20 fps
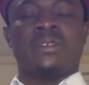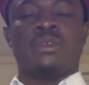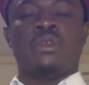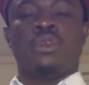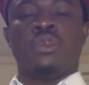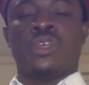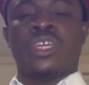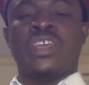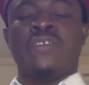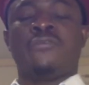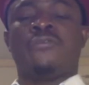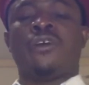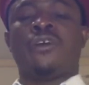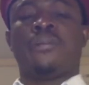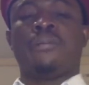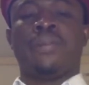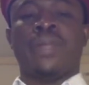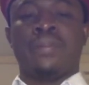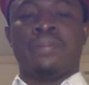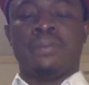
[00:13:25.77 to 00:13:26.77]
looking
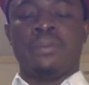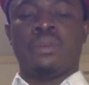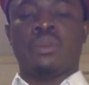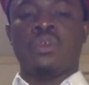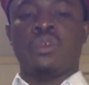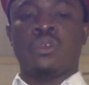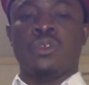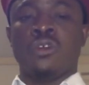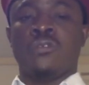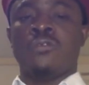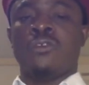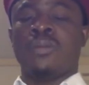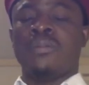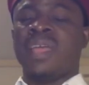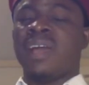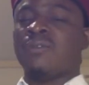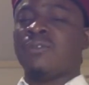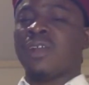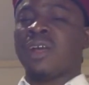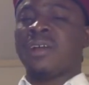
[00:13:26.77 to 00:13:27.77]
for people to go for
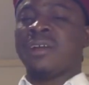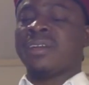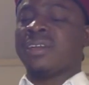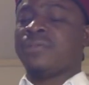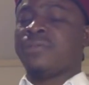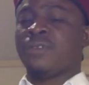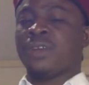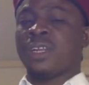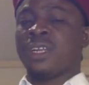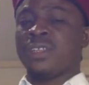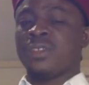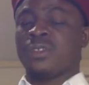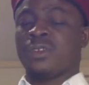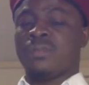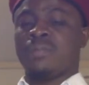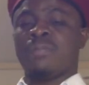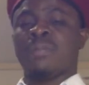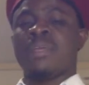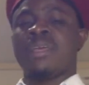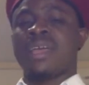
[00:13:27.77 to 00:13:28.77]
Biafra
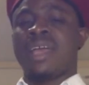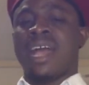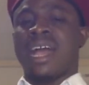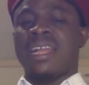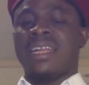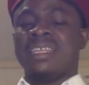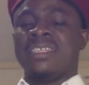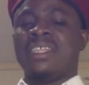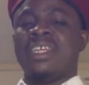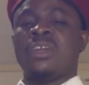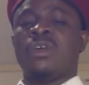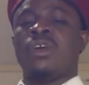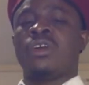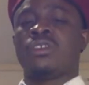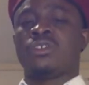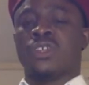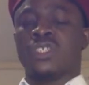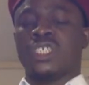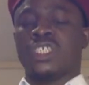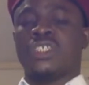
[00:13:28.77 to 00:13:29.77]
referendum and the
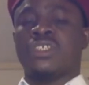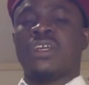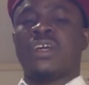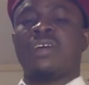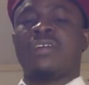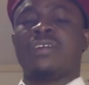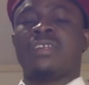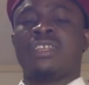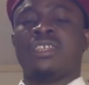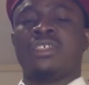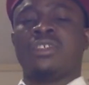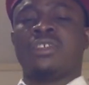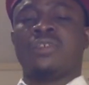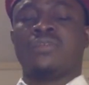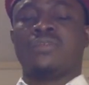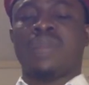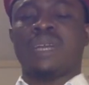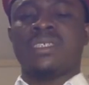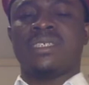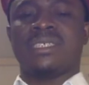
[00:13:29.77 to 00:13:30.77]
unconditional release
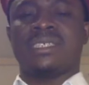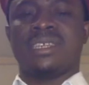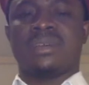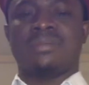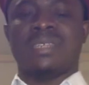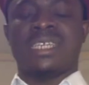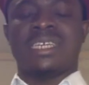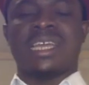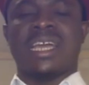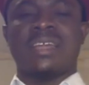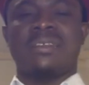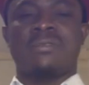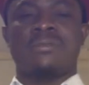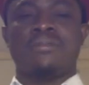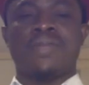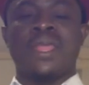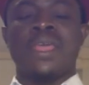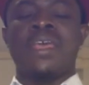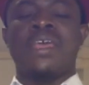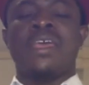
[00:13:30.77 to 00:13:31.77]
of Mazi Nnamdi Kanu.
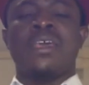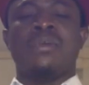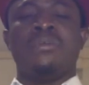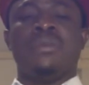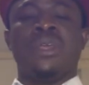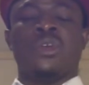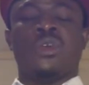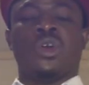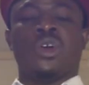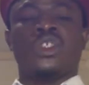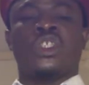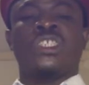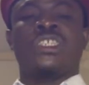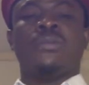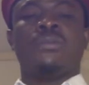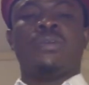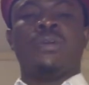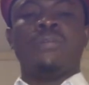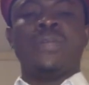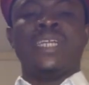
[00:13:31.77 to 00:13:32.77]
Because
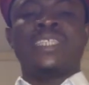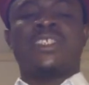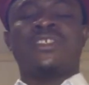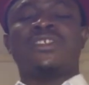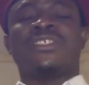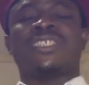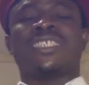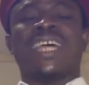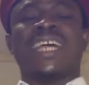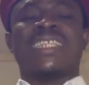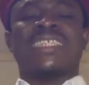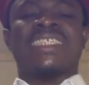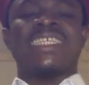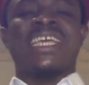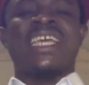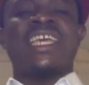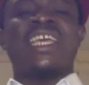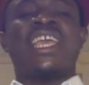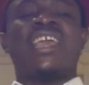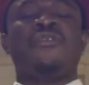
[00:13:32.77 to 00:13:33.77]
the moment you start,
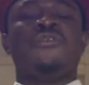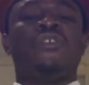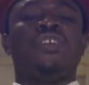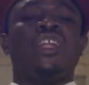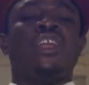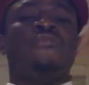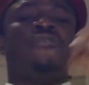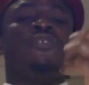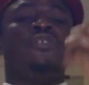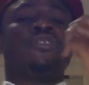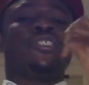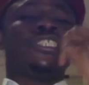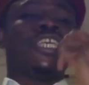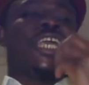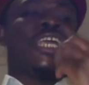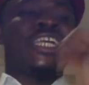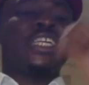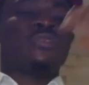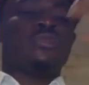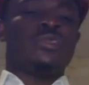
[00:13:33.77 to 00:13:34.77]
even if you
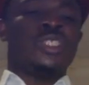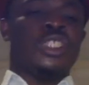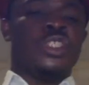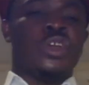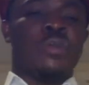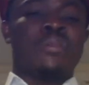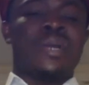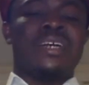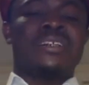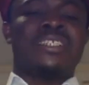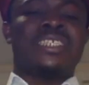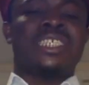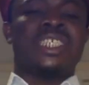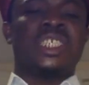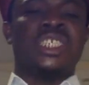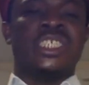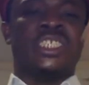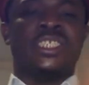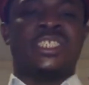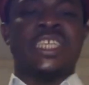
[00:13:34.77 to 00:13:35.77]
say it with your mouth, you
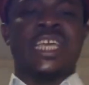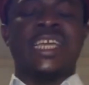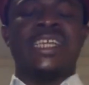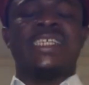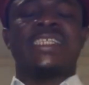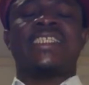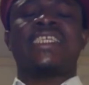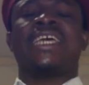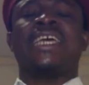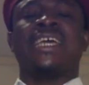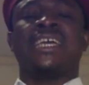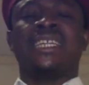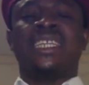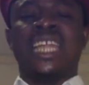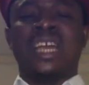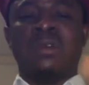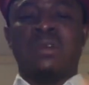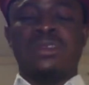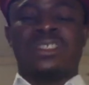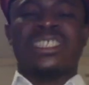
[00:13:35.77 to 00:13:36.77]
didn't say it,
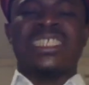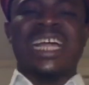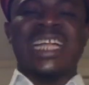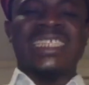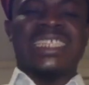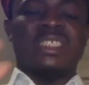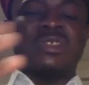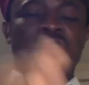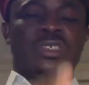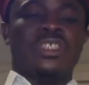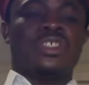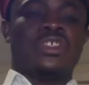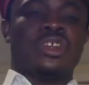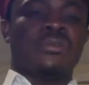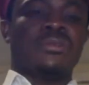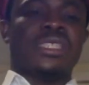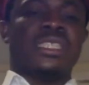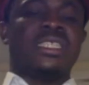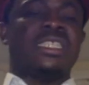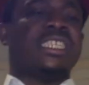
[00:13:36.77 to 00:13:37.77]
they will start doing
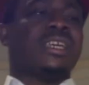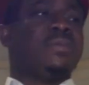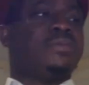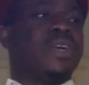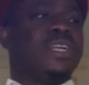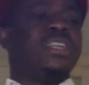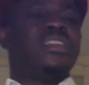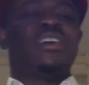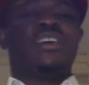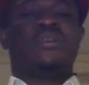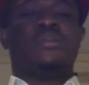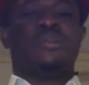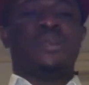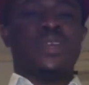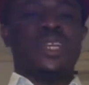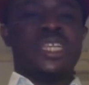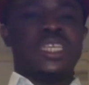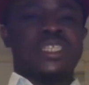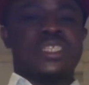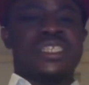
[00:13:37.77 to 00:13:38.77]
something. The burning of
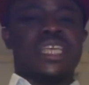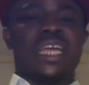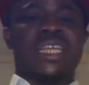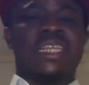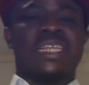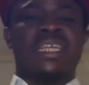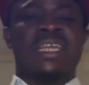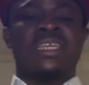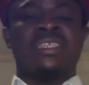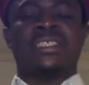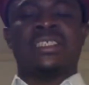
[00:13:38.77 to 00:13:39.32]
police and